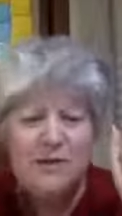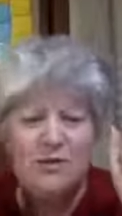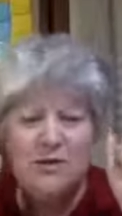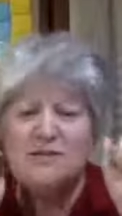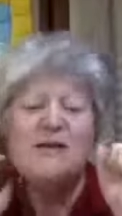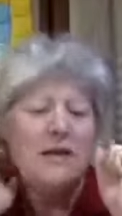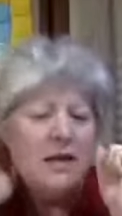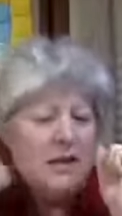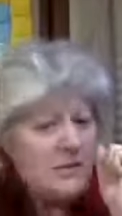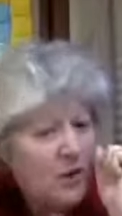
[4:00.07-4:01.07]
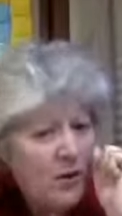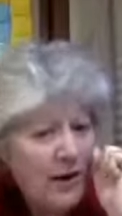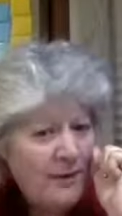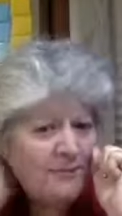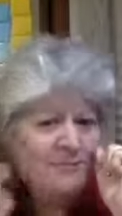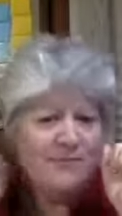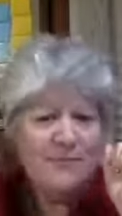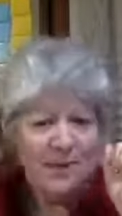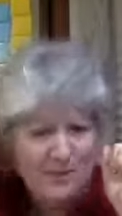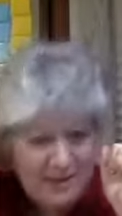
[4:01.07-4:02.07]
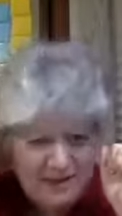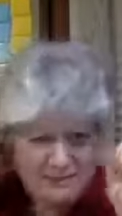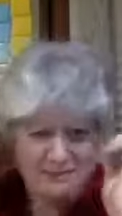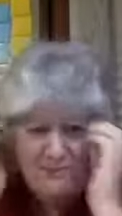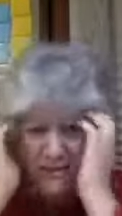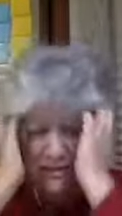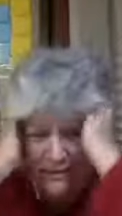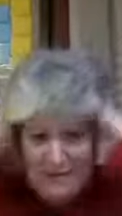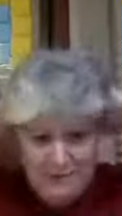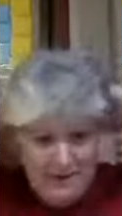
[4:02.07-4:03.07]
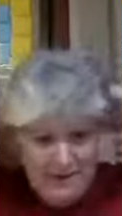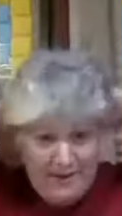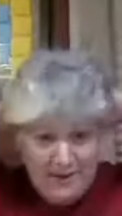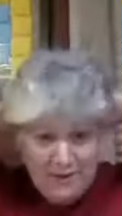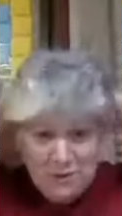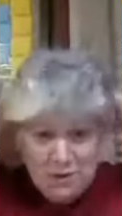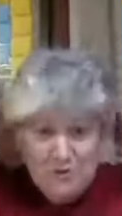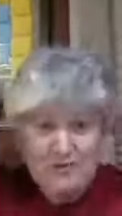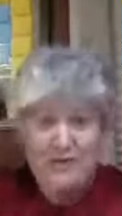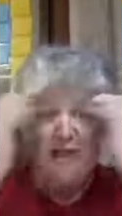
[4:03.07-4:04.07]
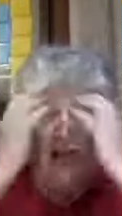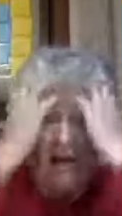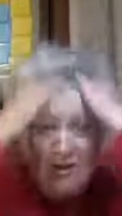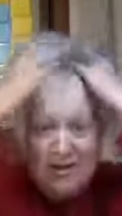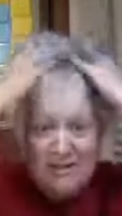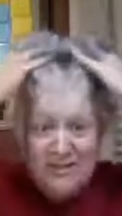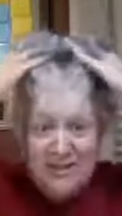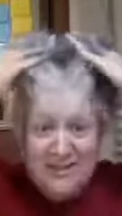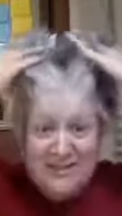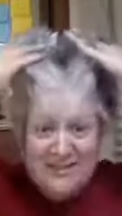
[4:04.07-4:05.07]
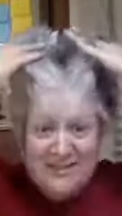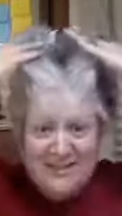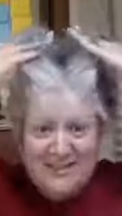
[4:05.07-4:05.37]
can do this. So, God, my hair's a mess. I'm getting my hair cut on Tuesday. Thank goodness. Look at this.